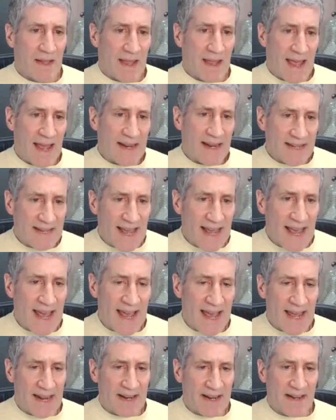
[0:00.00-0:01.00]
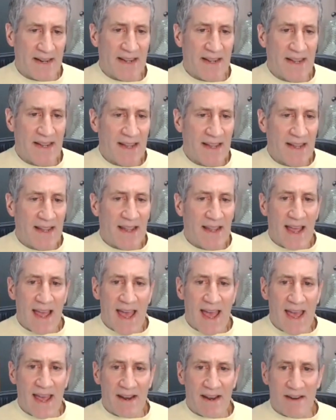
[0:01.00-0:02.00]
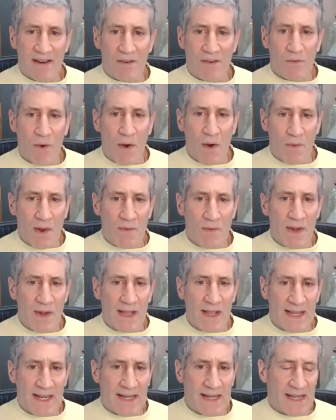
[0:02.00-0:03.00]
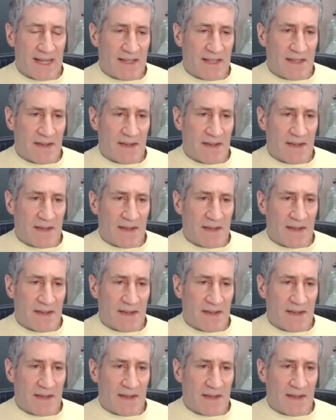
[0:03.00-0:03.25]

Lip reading: end to end. And what we really need